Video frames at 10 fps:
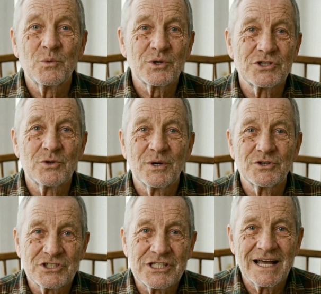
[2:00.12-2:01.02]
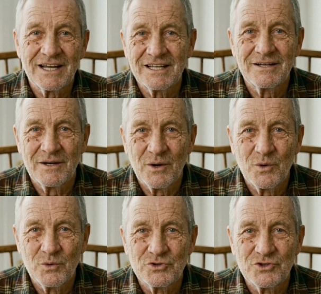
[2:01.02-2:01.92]
once you understand it, the
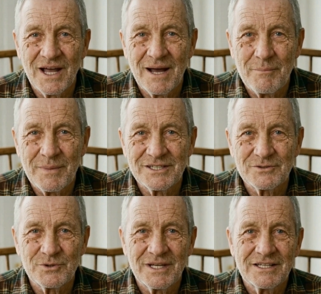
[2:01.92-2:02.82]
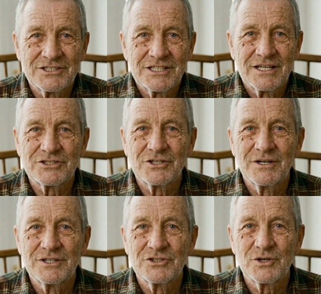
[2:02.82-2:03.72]
whole trap makes plain sense
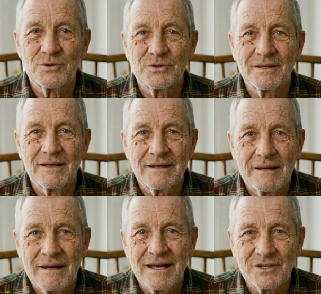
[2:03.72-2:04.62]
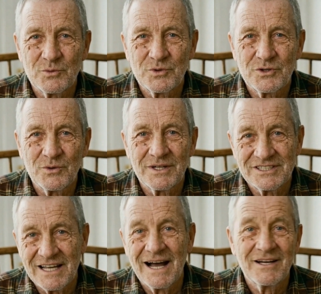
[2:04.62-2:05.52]
on its own, and you will know
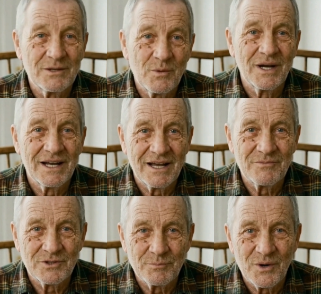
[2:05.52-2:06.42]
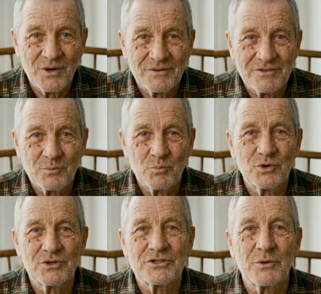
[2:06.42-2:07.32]
exactly why every part of it
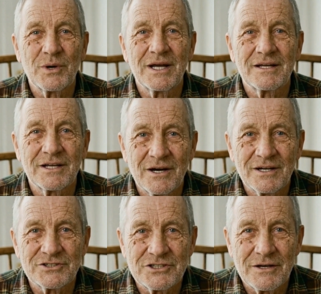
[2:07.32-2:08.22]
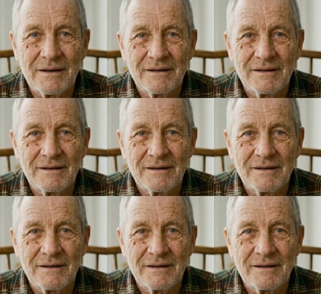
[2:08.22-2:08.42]
works the way it does.